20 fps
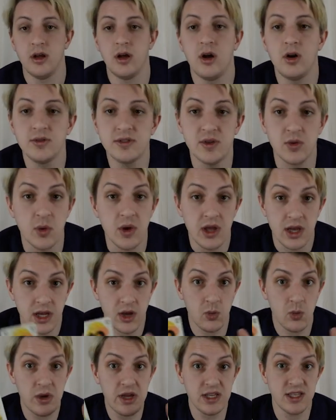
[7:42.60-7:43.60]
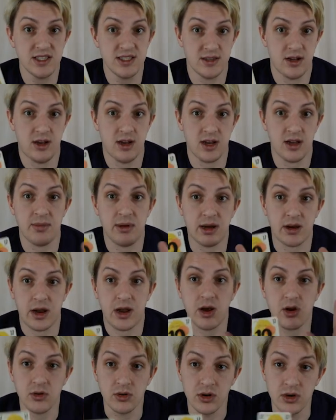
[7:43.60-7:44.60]
Also, can we just talk about
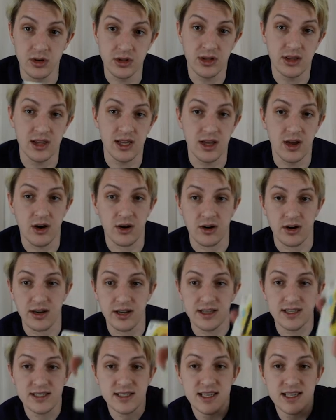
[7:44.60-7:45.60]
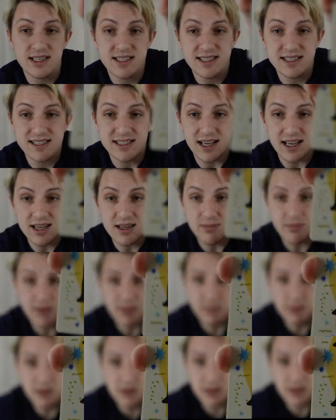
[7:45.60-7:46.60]
how good the art is?
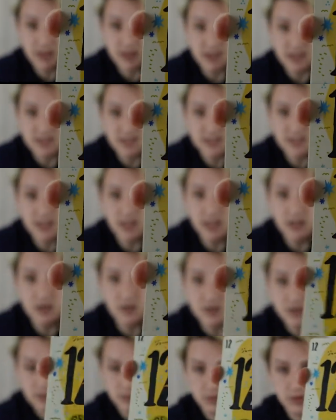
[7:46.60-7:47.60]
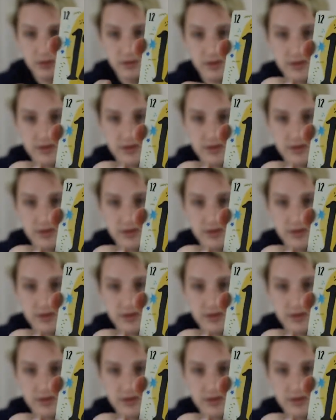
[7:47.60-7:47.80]
Saibeppu continues to prove